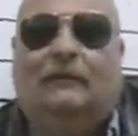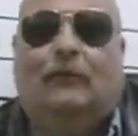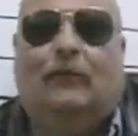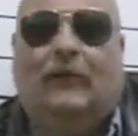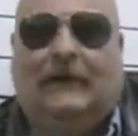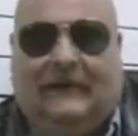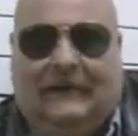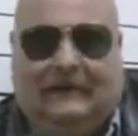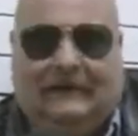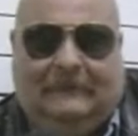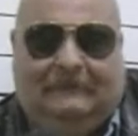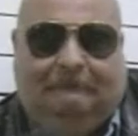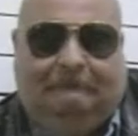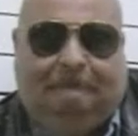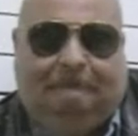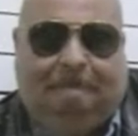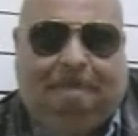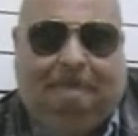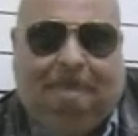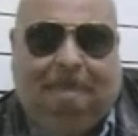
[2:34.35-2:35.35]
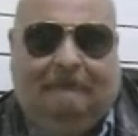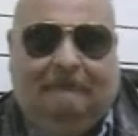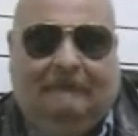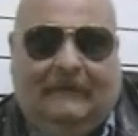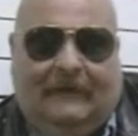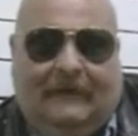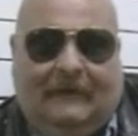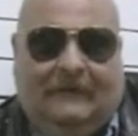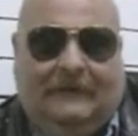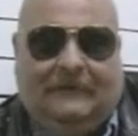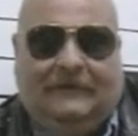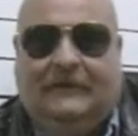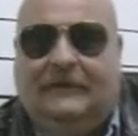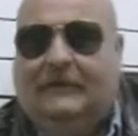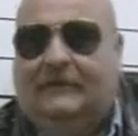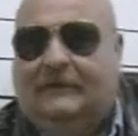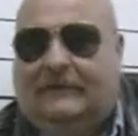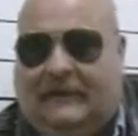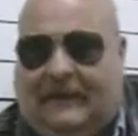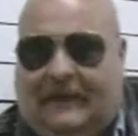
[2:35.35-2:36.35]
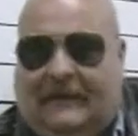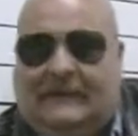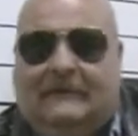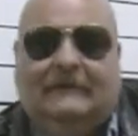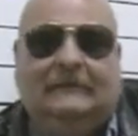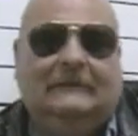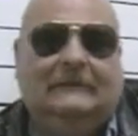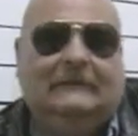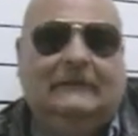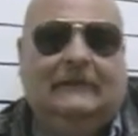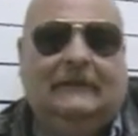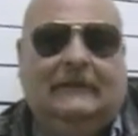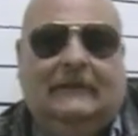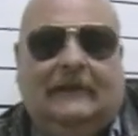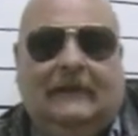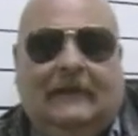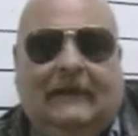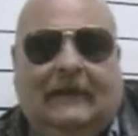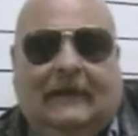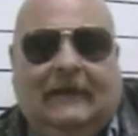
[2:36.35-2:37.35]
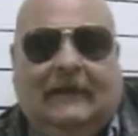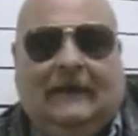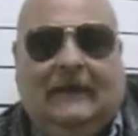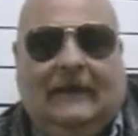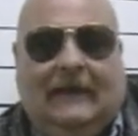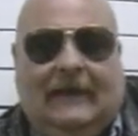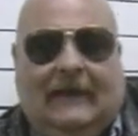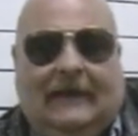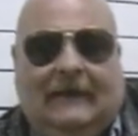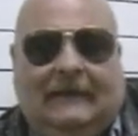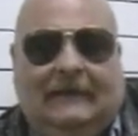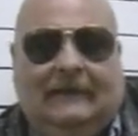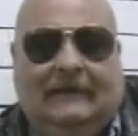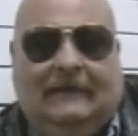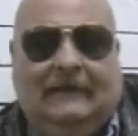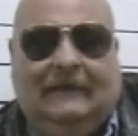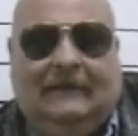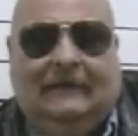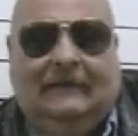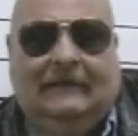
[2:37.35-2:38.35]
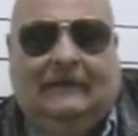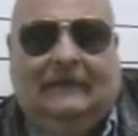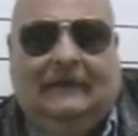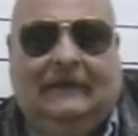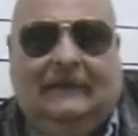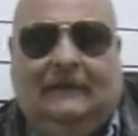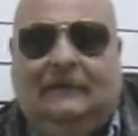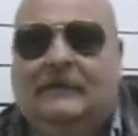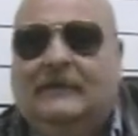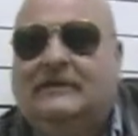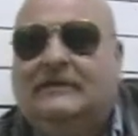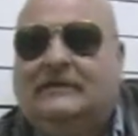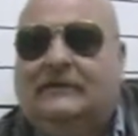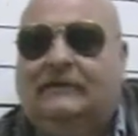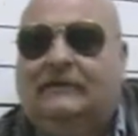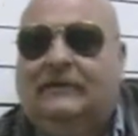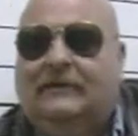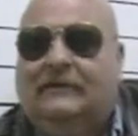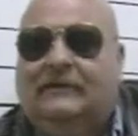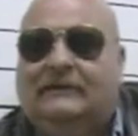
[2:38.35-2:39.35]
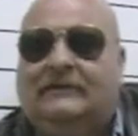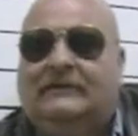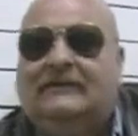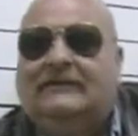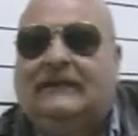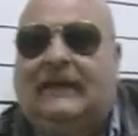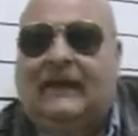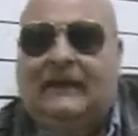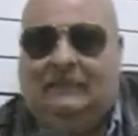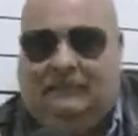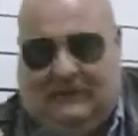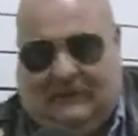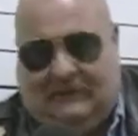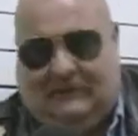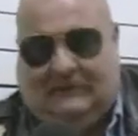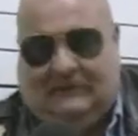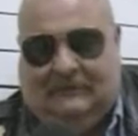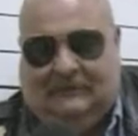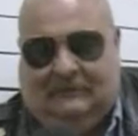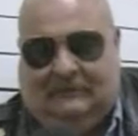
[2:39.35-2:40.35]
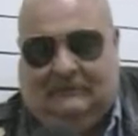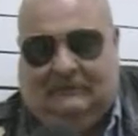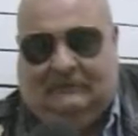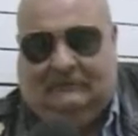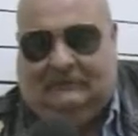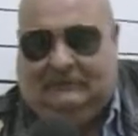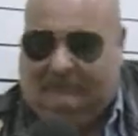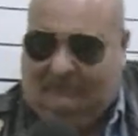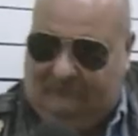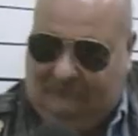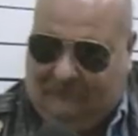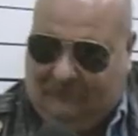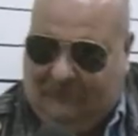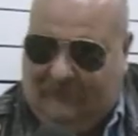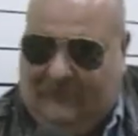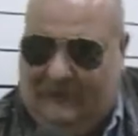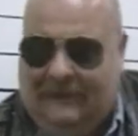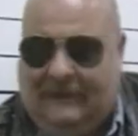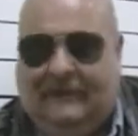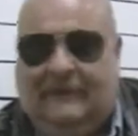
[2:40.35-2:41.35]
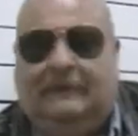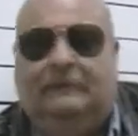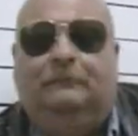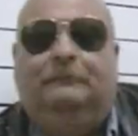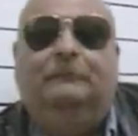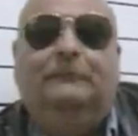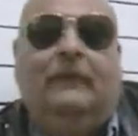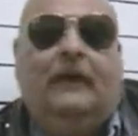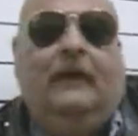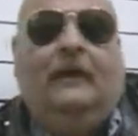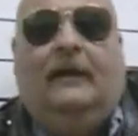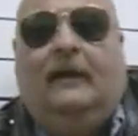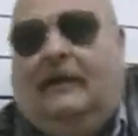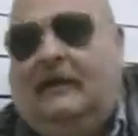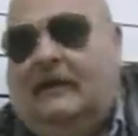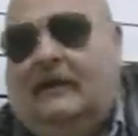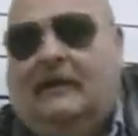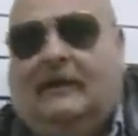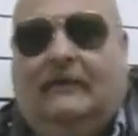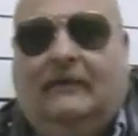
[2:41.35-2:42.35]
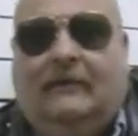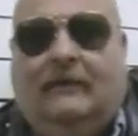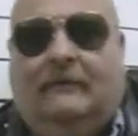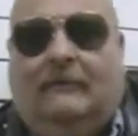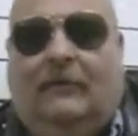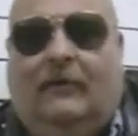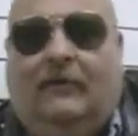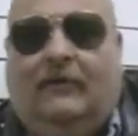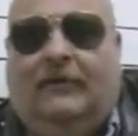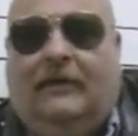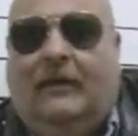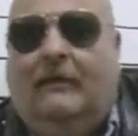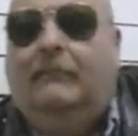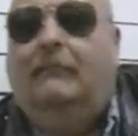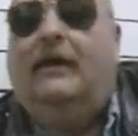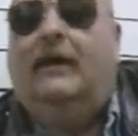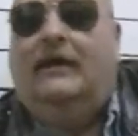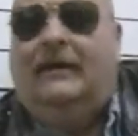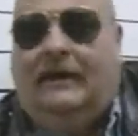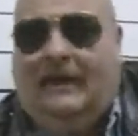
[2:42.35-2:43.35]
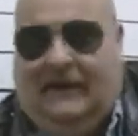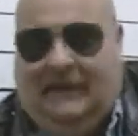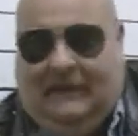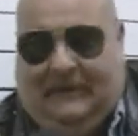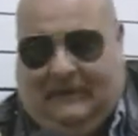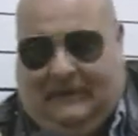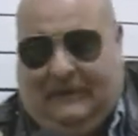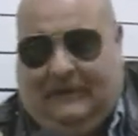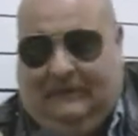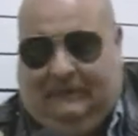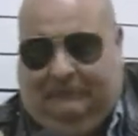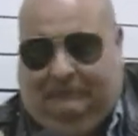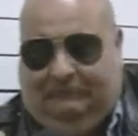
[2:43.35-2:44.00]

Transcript: run in just the other night, and in the midst of their excitement running in, they were both butt naked.